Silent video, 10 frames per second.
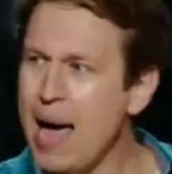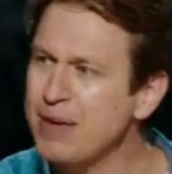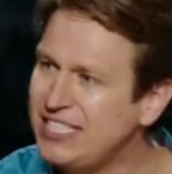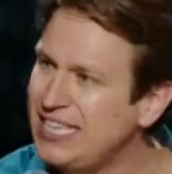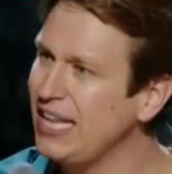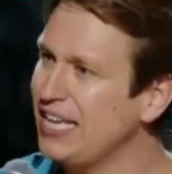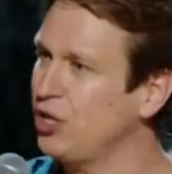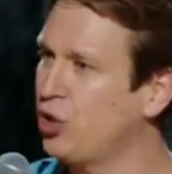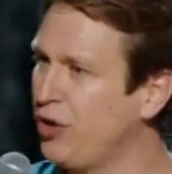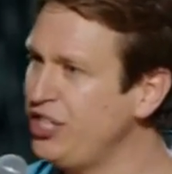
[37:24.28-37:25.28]
a delicate
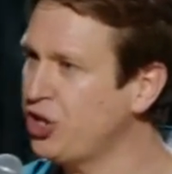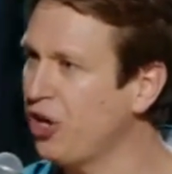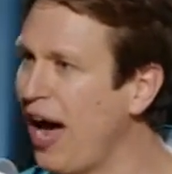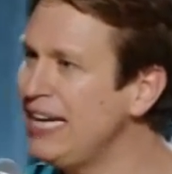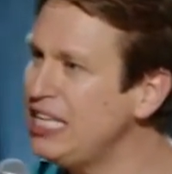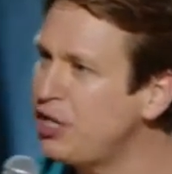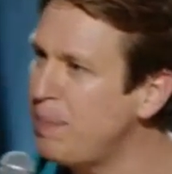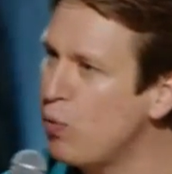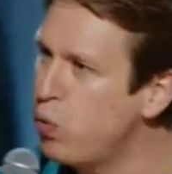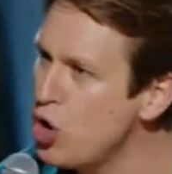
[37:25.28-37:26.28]
creature. I need to be
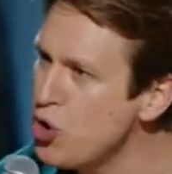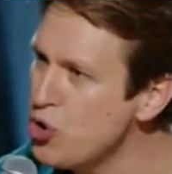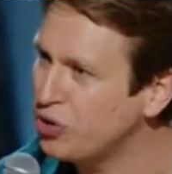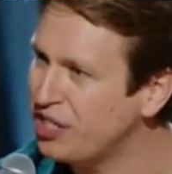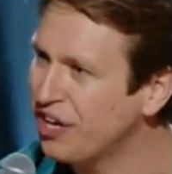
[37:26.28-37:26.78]
wooed.